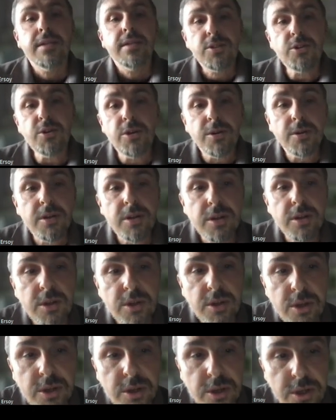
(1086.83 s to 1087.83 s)
So
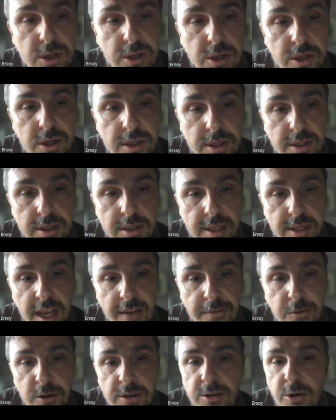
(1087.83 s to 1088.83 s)

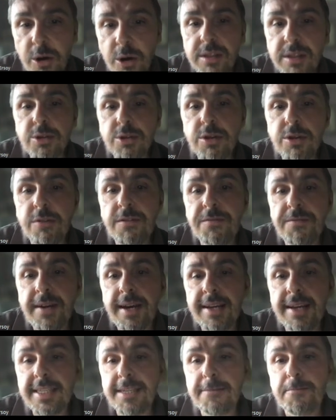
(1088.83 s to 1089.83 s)
therefore, the orders of the
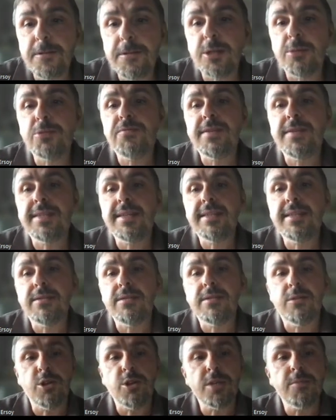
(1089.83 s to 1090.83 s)
finite simple groups with an
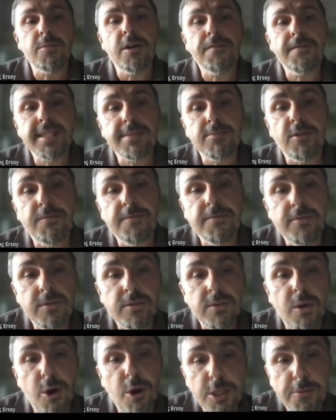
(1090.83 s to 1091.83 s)
automorphism of
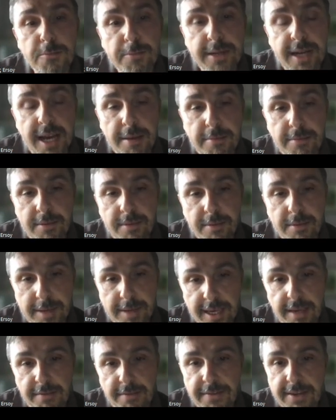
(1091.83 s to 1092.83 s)
odd prime
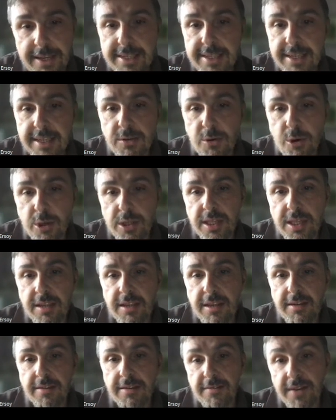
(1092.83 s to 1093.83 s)
P fixing
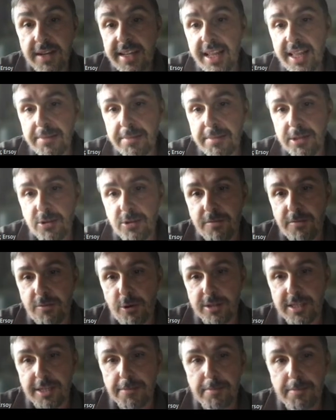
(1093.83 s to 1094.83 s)
only one element of
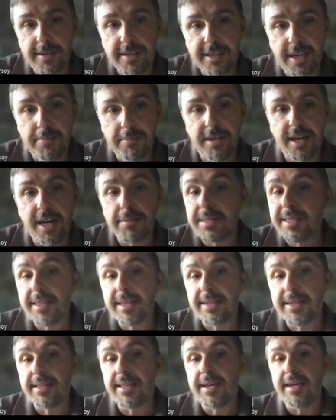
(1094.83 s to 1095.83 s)
order P can be
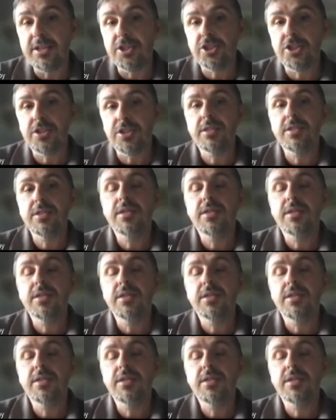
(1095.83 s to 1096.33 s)
arbitrarily large,